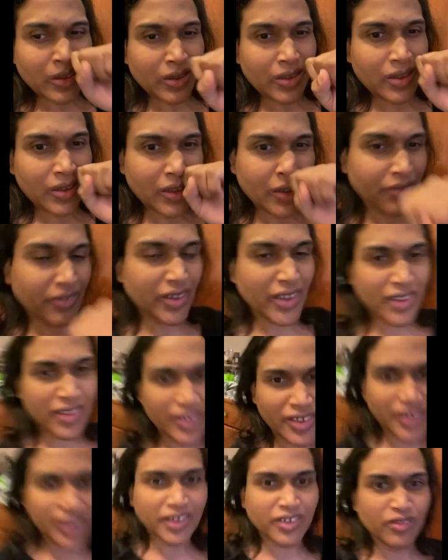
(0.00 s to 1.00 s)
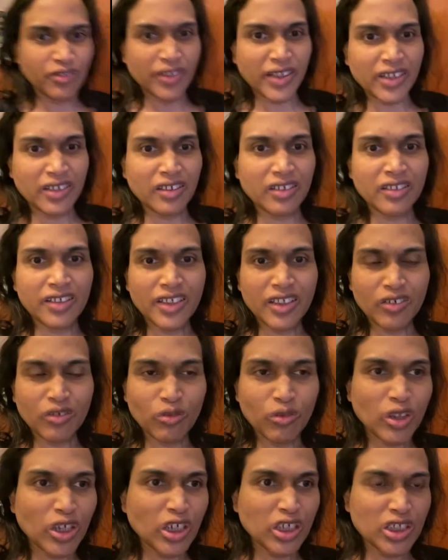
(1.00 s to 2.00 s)
creates an adrenaline
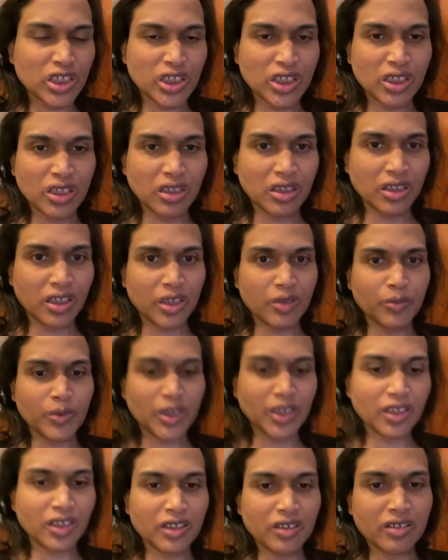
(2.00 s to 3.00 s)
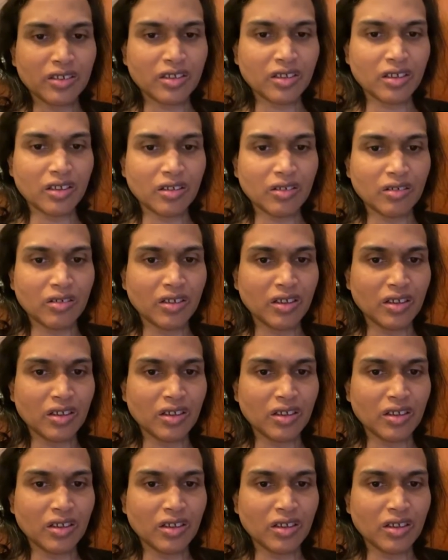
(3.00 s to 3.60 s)
rush in me. So